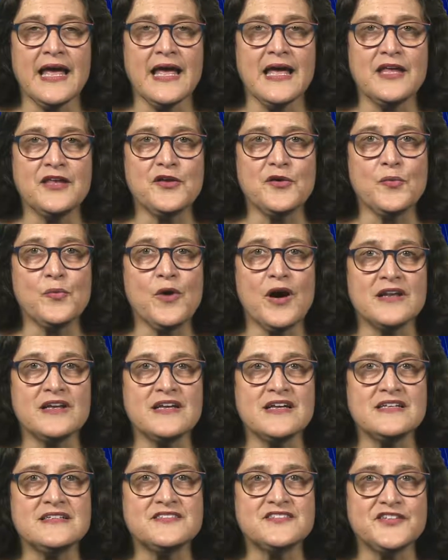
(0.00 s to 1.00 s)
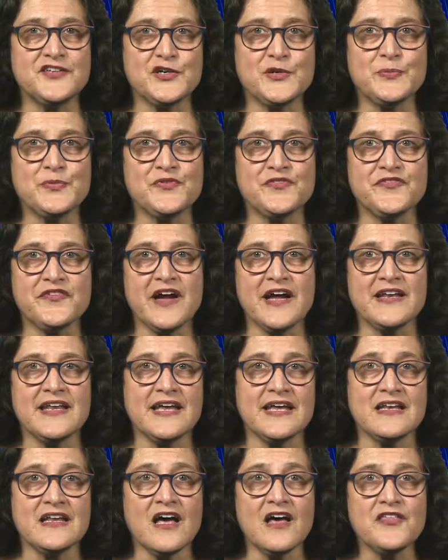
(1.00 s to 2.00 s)
You'll want to consider providing
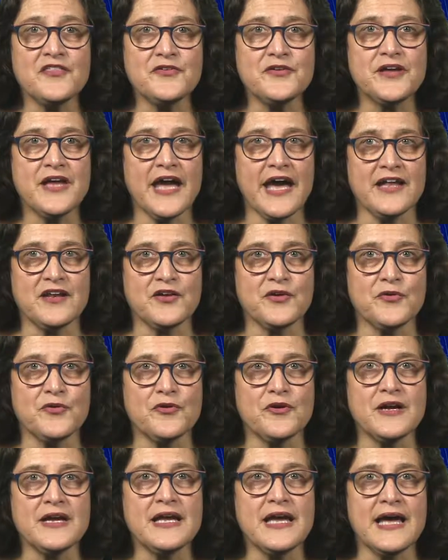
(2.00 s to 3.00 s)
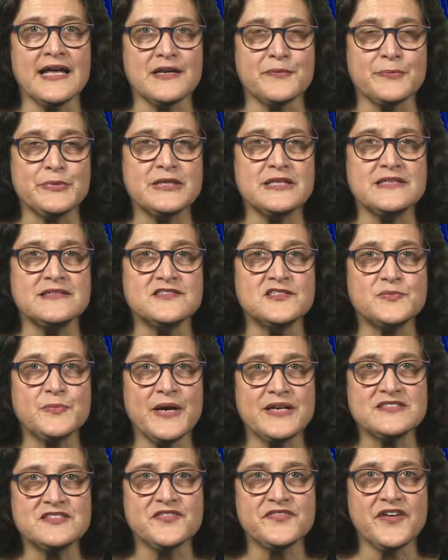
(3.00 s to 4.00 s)
an other category and a please
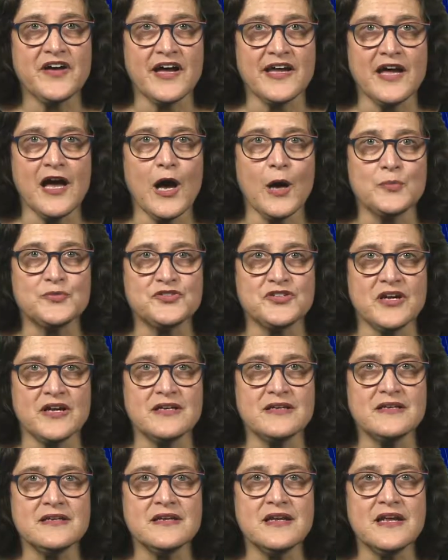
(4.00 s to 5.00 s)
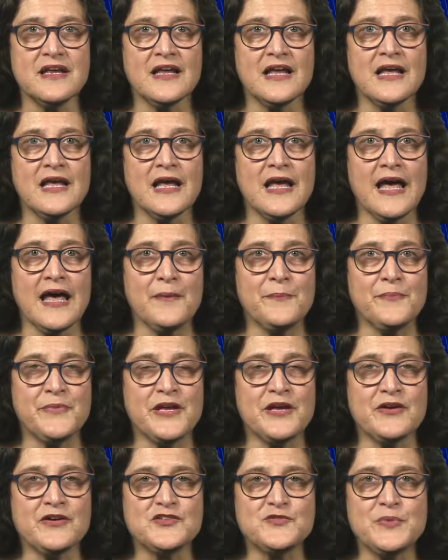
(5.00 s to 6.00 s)
specify option
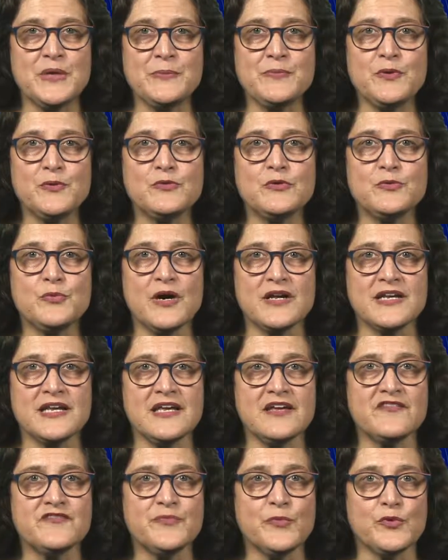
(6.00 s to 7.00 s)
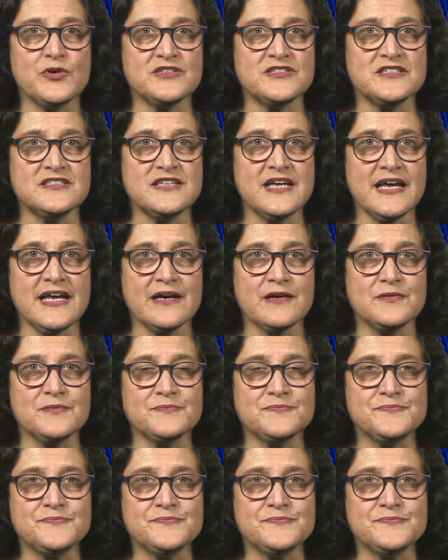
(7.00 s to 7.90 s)
because people will want to give more detail.